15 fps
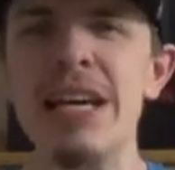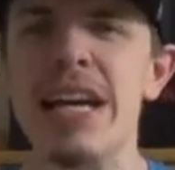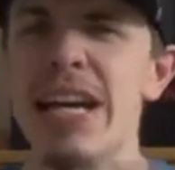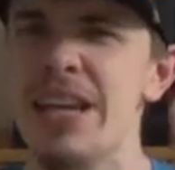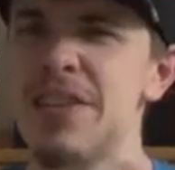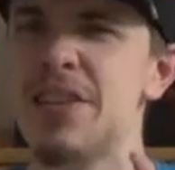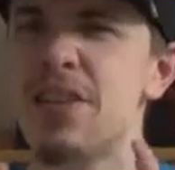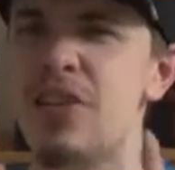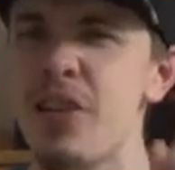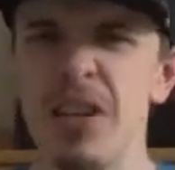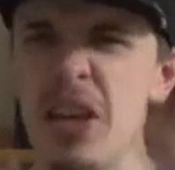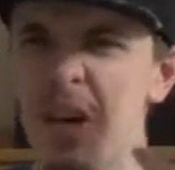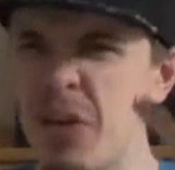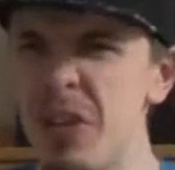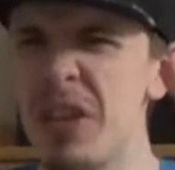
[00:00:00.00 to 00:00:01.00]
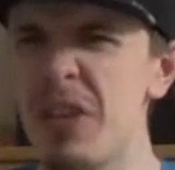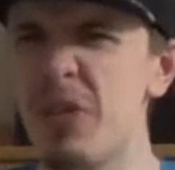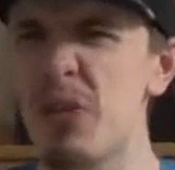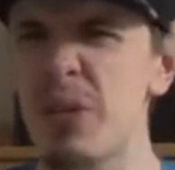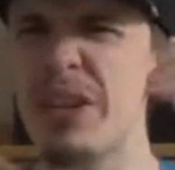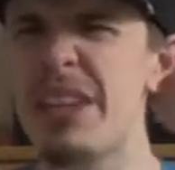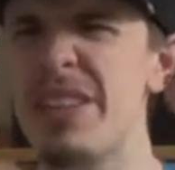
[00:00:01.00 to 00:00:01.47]
And the only
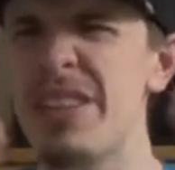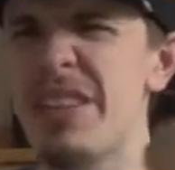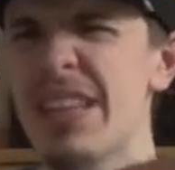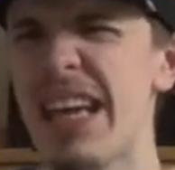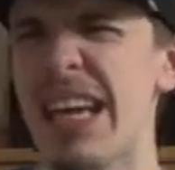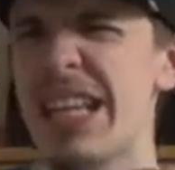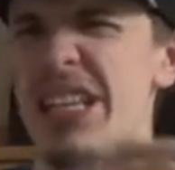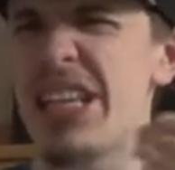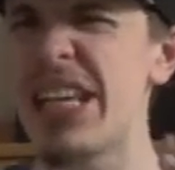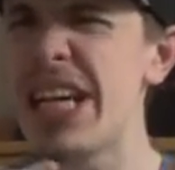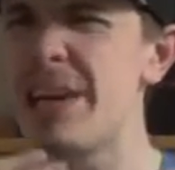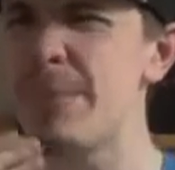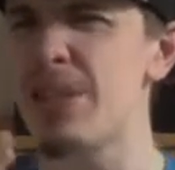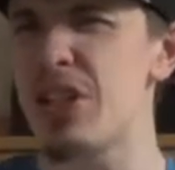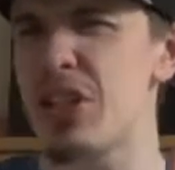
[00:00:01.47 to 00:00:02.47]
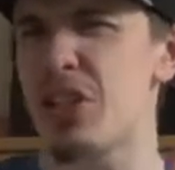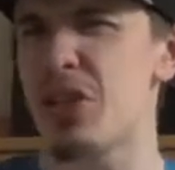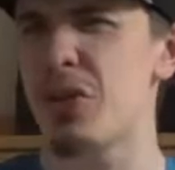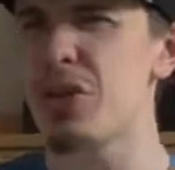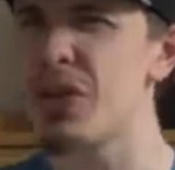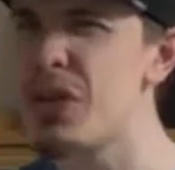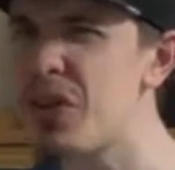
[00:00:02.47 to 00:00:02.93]
really thing that actually kind of made the
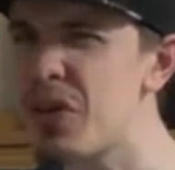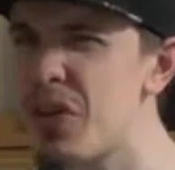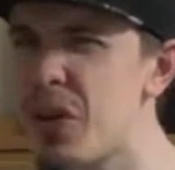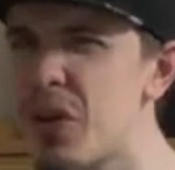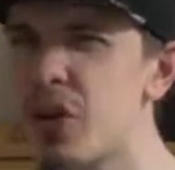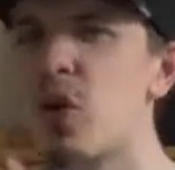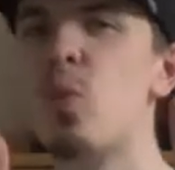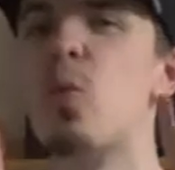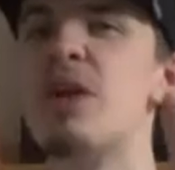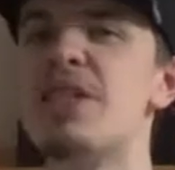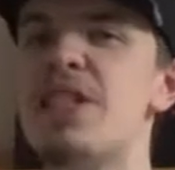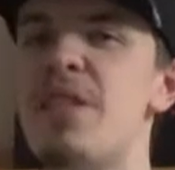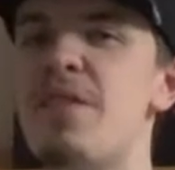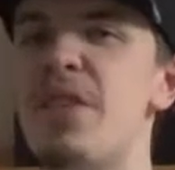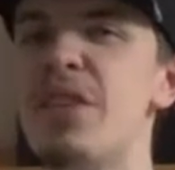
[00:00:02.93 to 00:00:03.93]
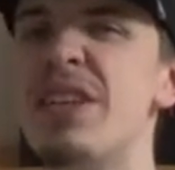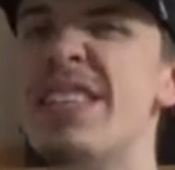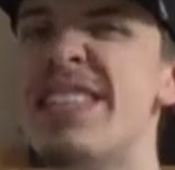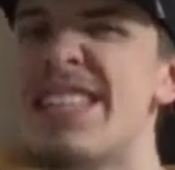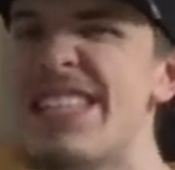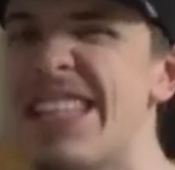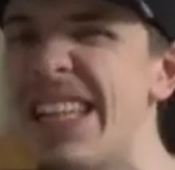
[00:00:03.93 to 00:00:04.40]
show a little dark was the
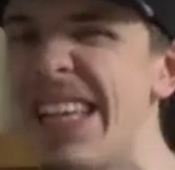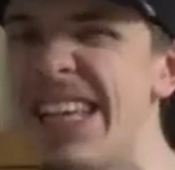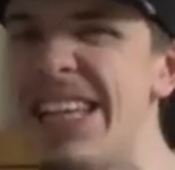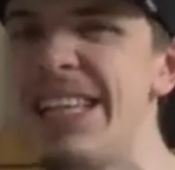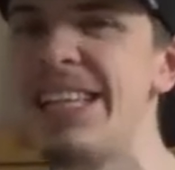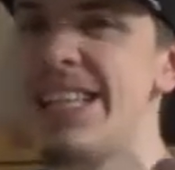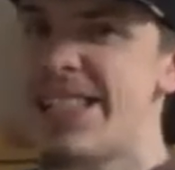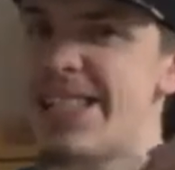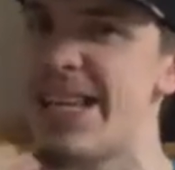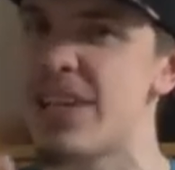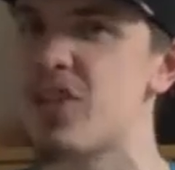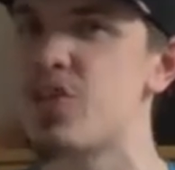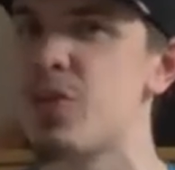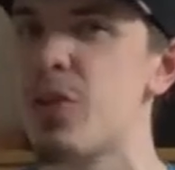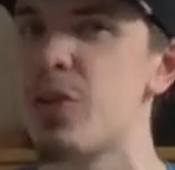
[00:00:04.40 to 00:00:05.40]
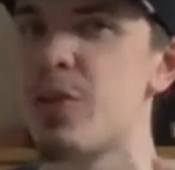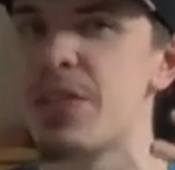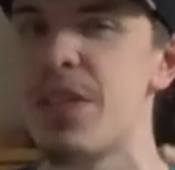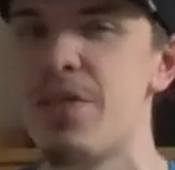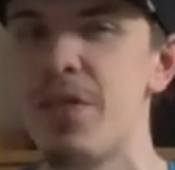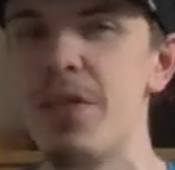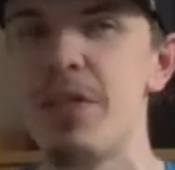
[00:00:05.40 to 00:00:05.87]
villain Slade. Yes, Deathstroke was
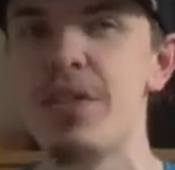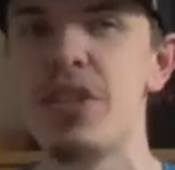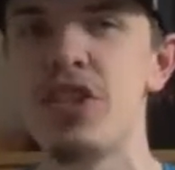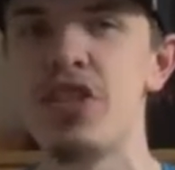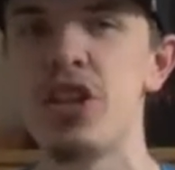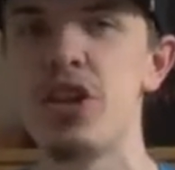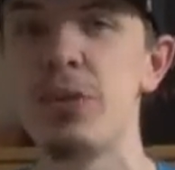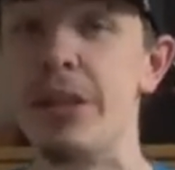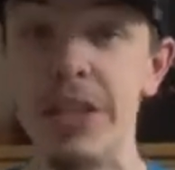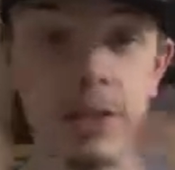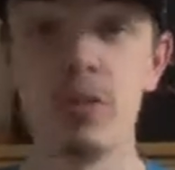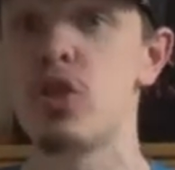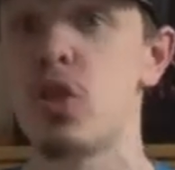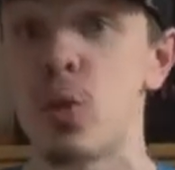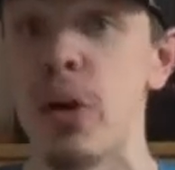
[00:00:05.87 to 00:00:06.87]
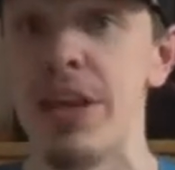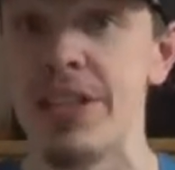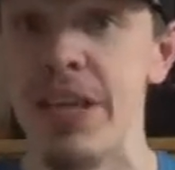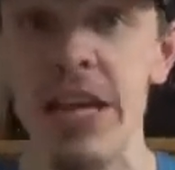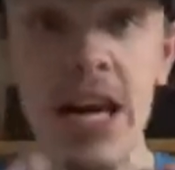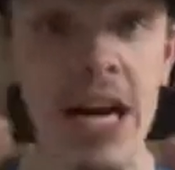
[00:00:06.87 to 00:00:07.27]
the villain in this show, and he was great.